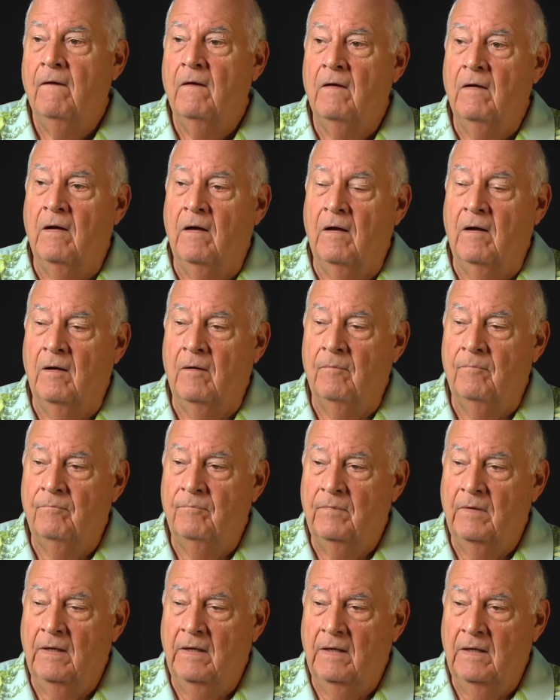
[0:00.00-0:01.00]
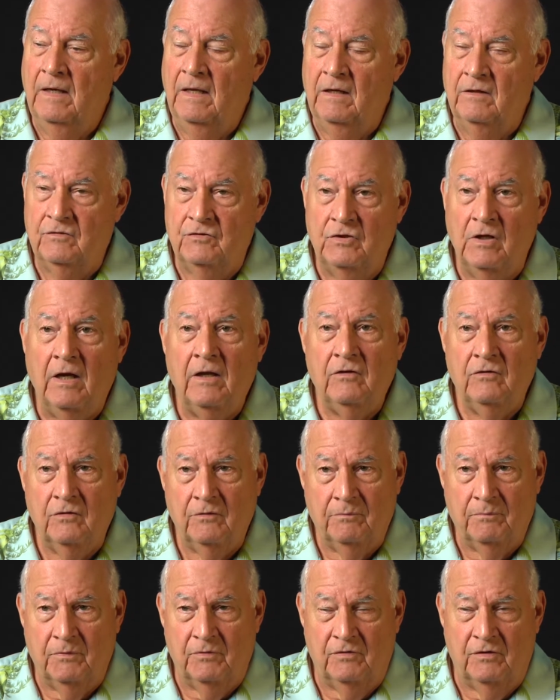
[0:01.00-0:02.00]
Uh, Alex Johnson's
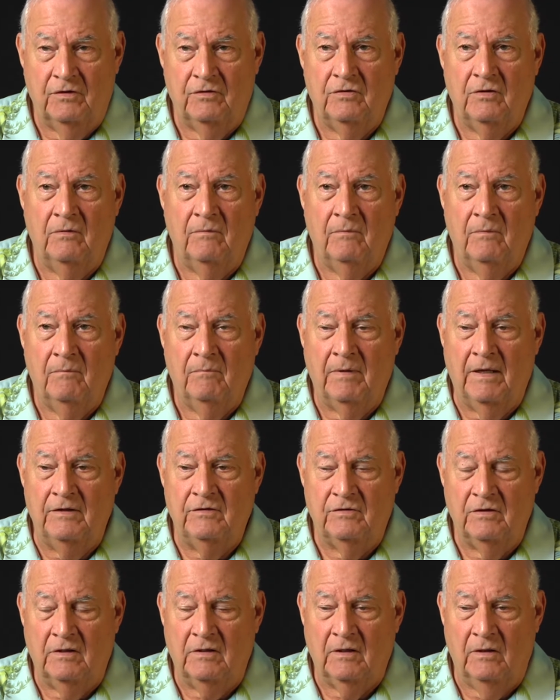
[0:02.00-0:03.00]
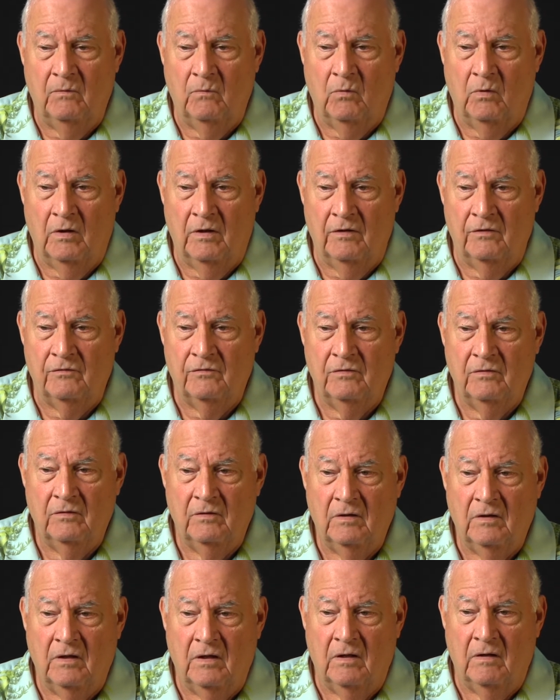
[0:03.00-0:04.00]
position basically was
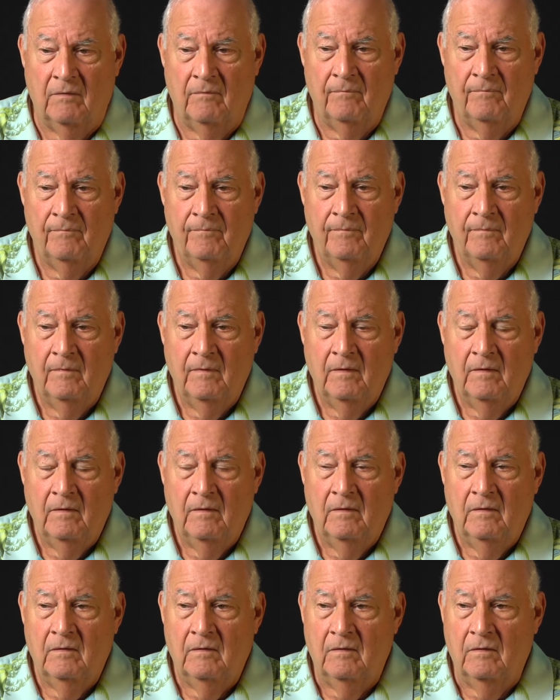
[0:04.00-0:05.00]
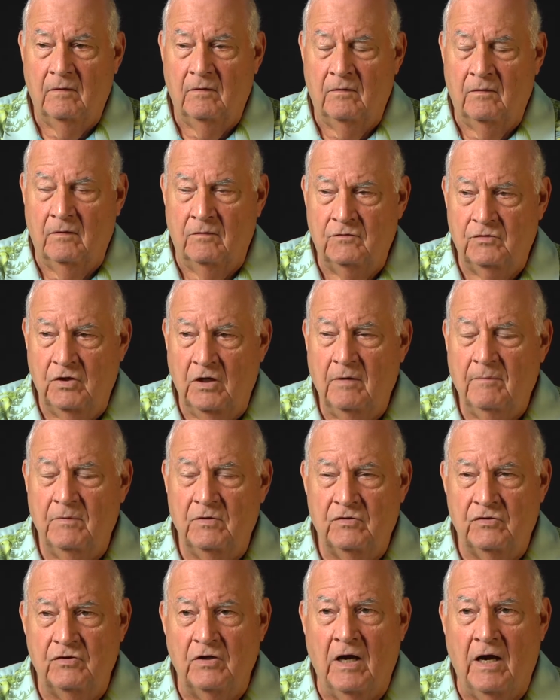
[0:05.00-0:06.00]
uh, the
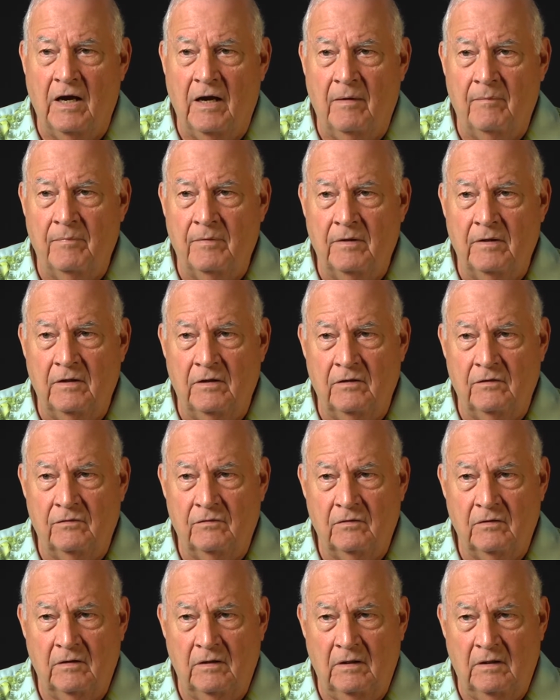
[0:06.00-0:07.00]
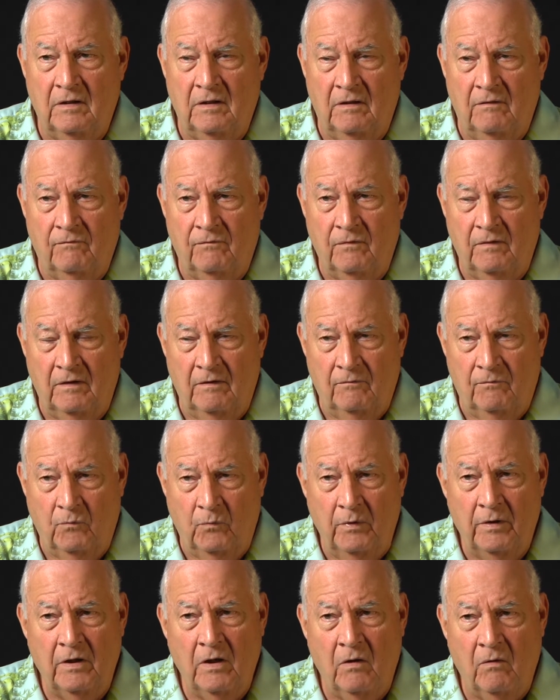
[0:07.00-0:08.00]
chairman's job is if if
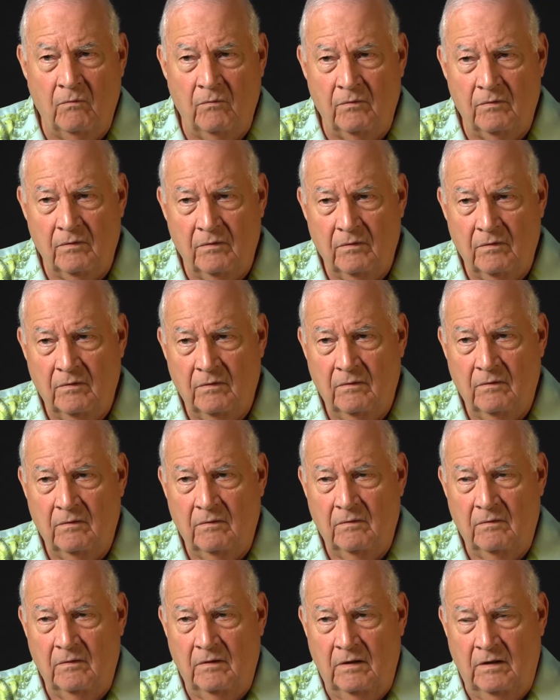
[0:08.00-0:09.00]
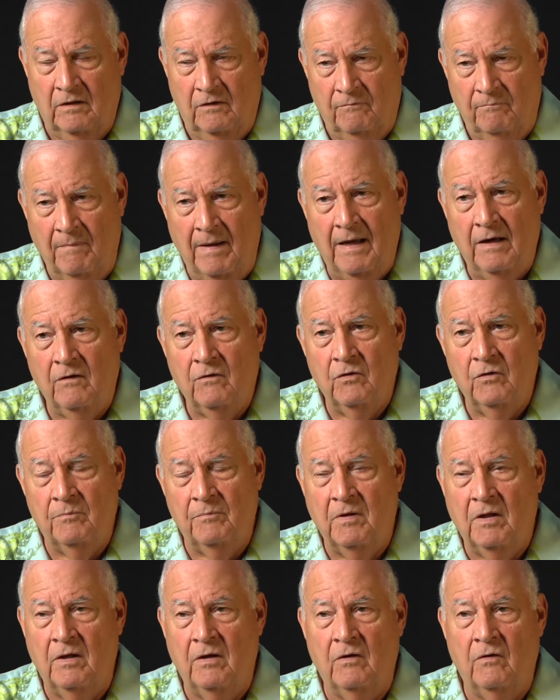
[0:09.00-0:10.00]
we don't, if my group
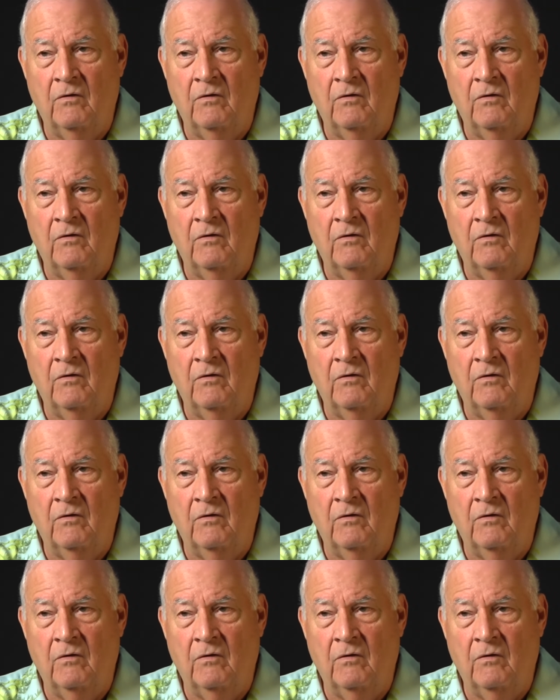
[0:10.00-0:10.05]
doesn't